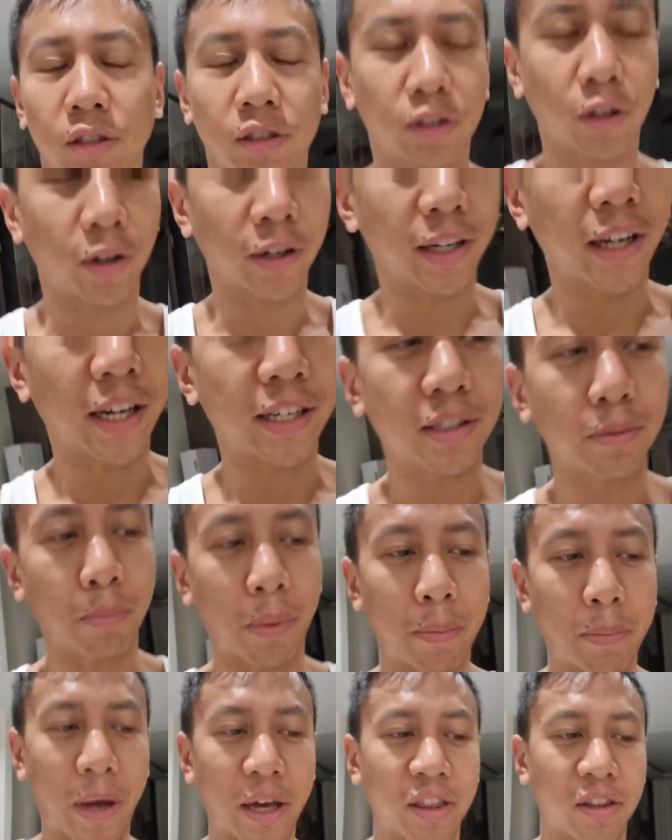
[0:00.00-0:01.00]
Sorry guys,
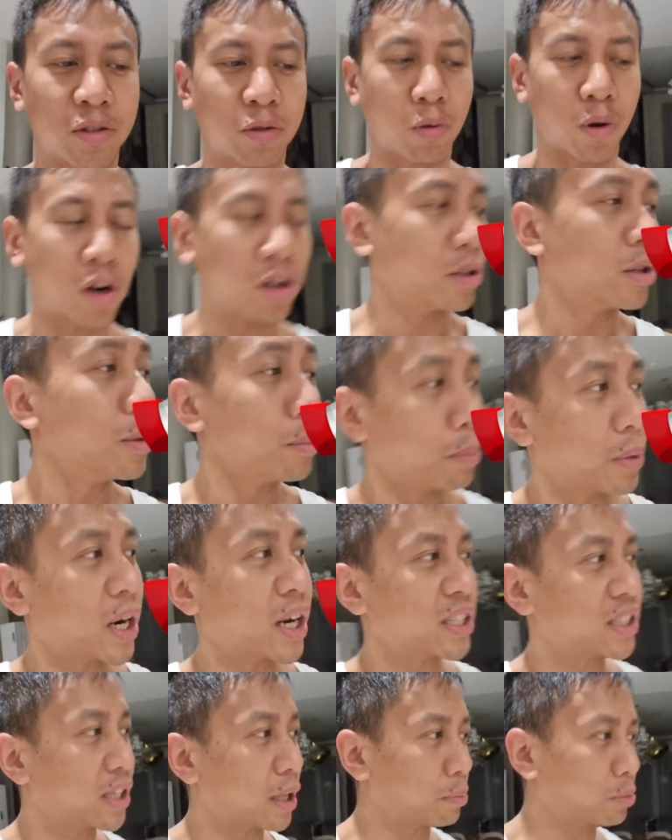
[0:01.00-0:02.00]
my math is wrong, but
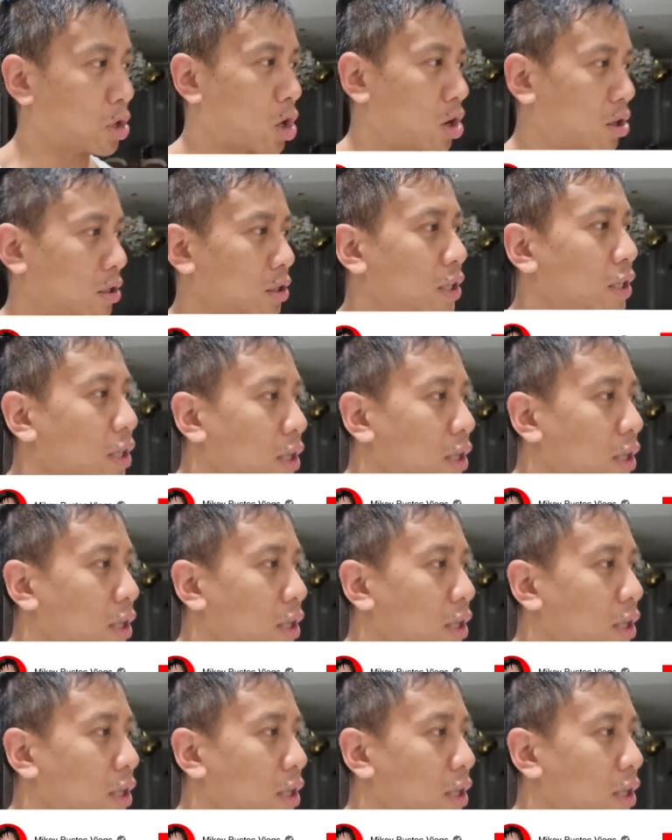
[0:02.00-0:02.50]
I slept long.